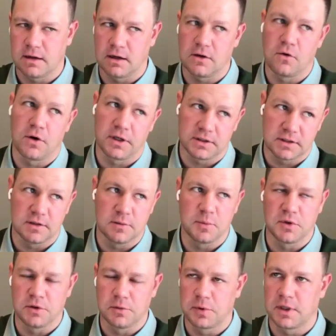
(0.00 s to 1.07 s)
according to the
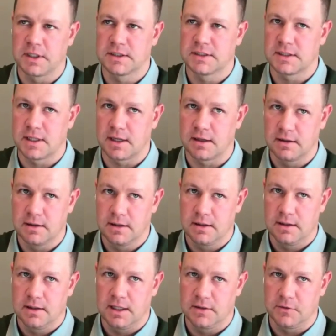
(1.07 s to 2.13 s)
blueprints, that
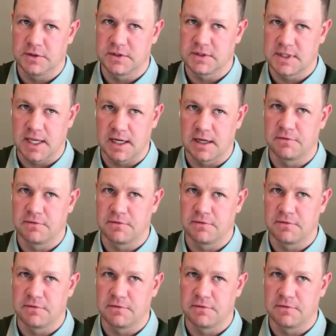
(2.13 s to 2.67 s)
it was 10 to